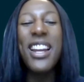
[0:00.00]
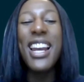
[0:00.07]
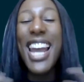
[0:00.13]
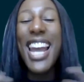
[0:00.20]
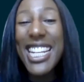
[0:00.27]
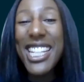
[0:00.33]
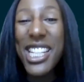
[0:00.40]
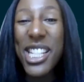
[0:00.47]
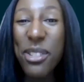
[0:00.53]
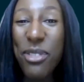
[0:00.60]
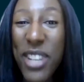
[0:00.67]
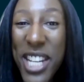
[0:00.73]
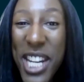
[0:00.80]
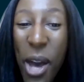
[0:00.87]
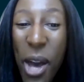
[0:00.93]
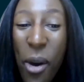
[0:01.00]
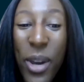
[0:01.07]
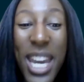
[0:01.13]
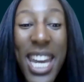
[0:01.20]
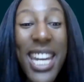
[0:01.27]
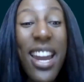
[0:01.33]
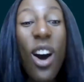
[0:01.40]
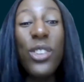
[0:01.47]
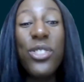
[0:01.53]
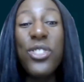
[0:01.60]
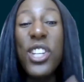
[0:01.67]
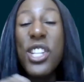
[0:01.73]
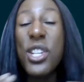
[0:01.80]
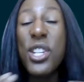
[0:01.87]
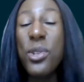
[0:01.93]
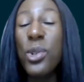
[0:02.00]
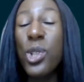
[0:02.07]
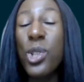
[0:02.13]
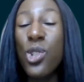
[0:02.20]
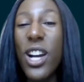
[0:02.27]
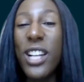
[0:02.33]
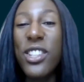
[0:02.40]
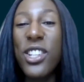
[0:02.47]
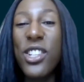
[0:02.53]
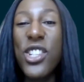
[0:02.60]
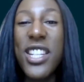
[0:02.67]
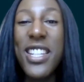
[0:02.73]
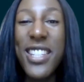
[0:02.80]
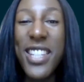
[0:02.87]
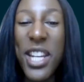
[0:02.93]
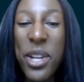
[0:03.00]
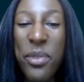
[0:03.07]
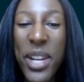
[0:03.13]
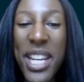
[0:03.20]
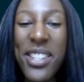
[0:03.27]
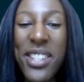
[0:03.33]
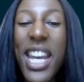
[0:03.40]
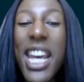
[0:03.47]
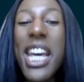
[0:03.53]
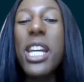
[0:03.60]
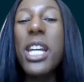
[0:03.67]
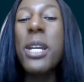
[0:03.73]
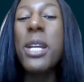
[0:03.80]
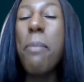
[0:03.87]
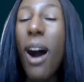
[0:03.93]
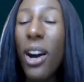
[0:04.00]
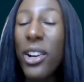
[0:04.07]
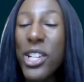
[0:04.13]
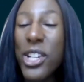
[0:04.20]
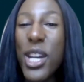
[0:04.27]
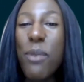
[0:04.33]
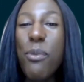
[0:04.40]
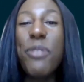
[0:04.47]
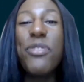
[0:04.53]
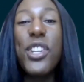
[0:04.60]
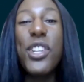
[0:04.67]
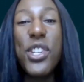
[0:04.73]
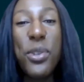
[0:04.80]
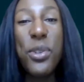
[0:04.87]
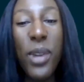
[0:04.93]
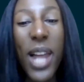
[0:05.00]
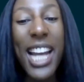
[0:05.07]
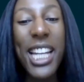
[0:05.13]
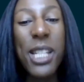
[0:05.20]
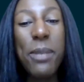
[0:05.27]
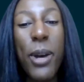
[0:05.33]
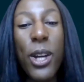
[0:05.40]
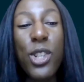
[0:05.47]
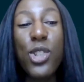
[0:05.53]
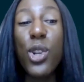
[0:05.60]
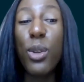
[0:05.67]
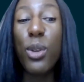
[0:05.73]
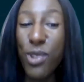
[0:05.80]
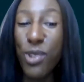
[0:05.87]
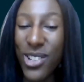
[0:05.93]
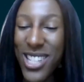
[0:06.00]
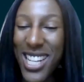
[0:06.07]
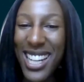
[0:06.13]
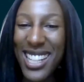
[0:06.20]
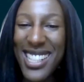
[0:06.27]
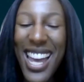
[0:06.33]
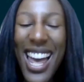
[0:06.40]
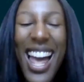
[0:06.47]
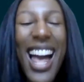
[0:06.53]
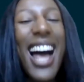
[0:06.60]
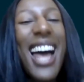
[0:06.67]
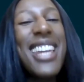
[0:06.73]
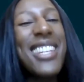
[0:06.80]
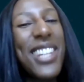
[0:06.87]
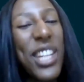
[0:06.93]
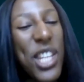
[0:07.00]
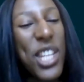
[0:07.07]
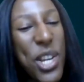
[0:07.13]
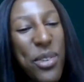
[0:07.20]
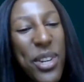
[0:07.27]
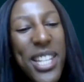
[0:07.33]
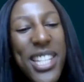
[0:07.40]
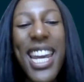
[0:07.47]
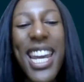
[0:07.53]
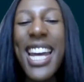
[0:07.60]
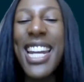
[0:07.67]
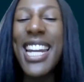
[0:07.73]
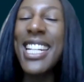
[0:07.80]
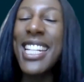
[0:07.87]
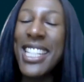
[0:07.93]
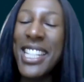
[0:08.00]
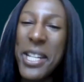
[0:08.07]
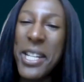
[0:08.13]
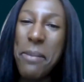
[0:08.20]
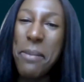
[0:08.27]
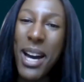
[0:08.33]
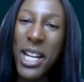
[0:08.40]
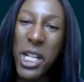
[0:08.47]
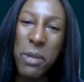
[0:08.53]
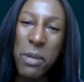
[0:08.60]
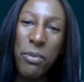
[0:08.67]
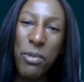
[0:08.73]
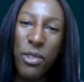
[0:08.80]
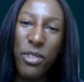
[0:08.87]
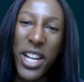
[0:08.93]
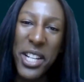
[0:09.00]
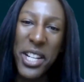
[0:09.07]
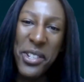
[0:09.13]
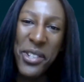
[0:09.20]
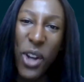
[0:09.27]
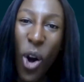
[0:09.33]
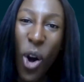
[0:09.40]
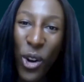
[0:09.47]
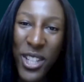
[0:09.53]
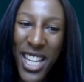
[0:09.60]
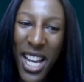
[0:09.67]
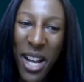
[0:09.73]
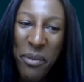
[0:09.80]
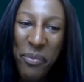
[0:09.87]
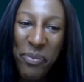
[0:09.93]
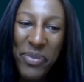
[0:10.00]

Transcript: the latest video in our digital strategy series in partnership with digital expert Project and security and identity management providers OKTA.